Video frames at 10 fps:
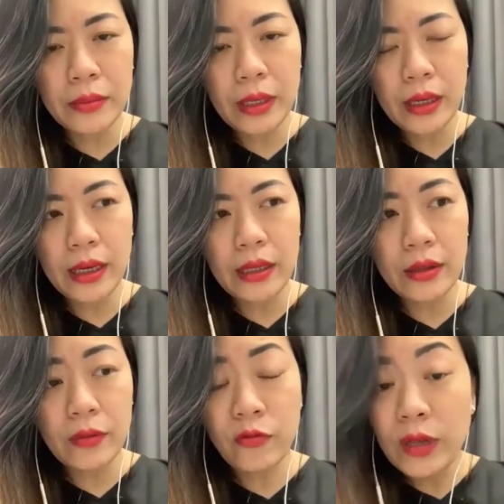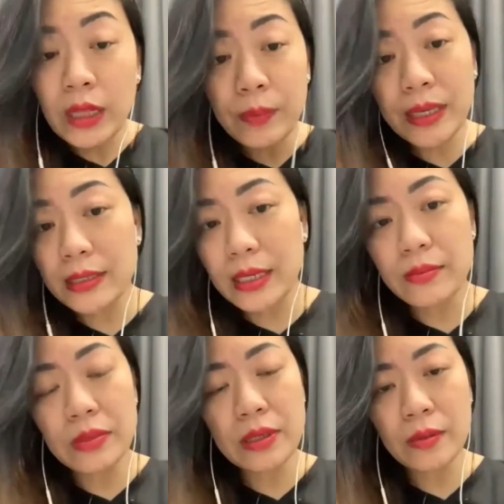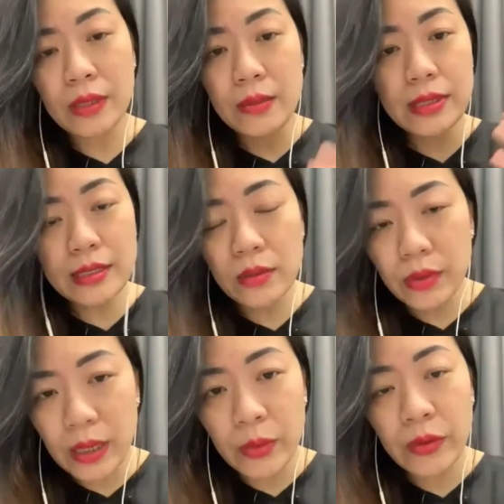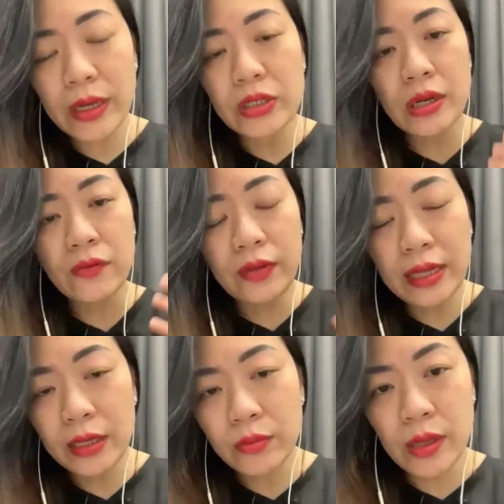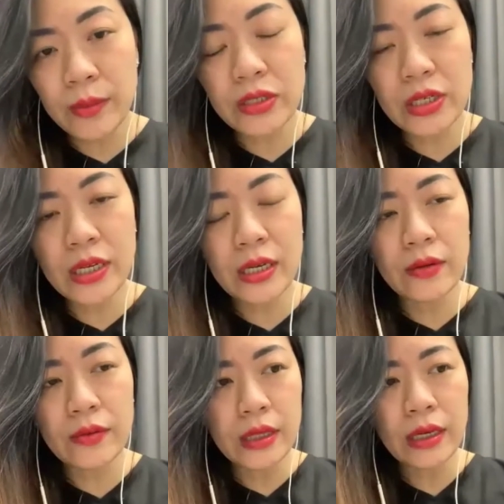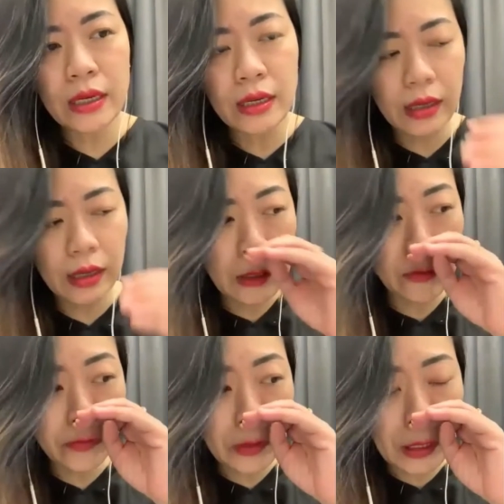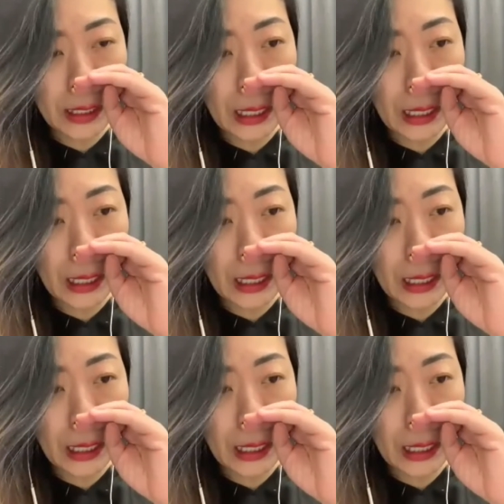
And they're really big teams. They're teams that sit with MOH, that are affiliated with MHA and everything. And I kind of feel like